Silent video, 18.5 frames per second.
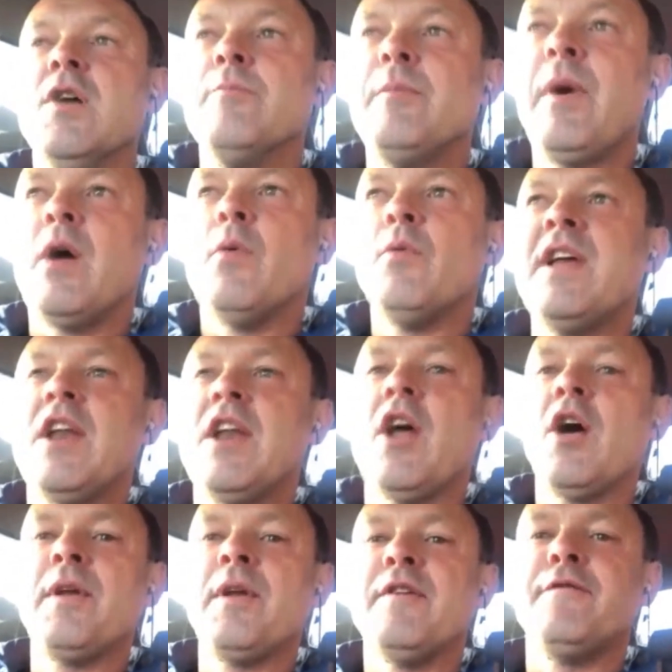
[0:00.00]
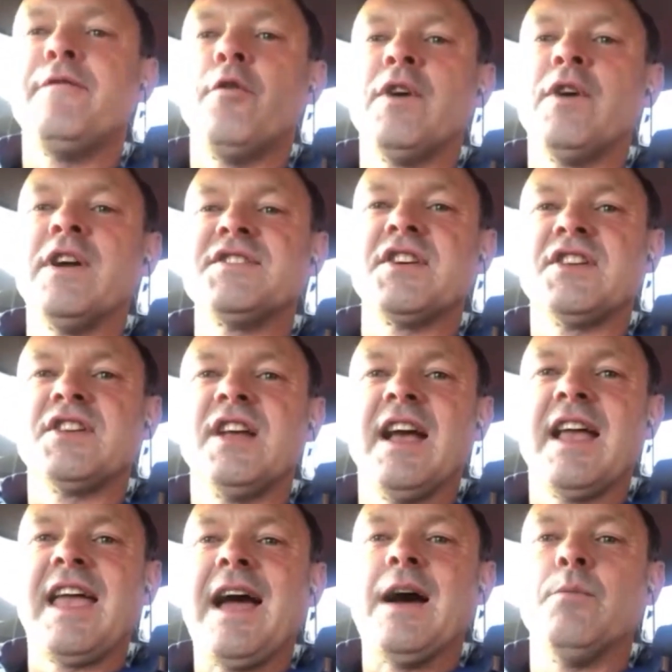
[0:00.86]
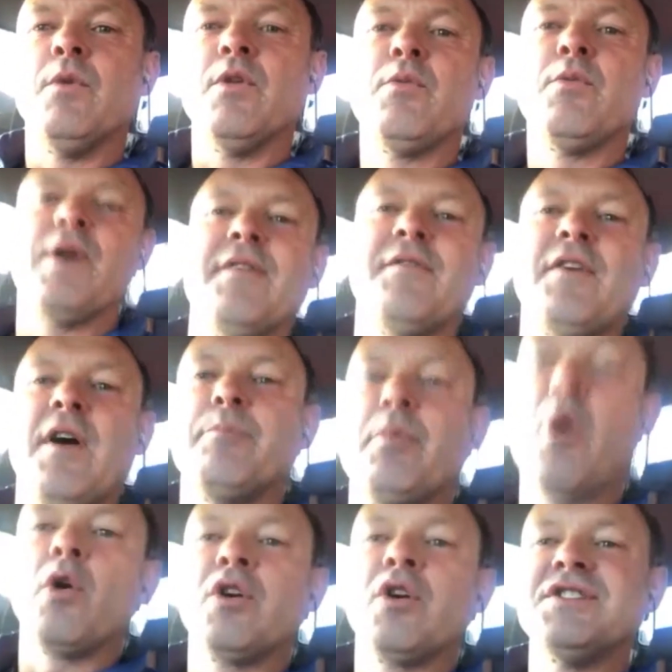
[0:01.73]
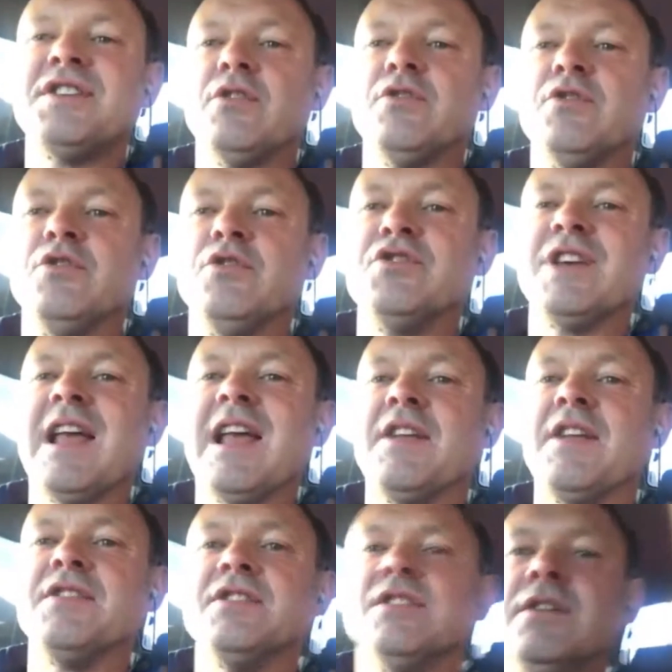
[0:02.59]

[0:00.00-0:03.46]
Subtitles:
But we can open a Forex account with one of our brokers here in New Zealand.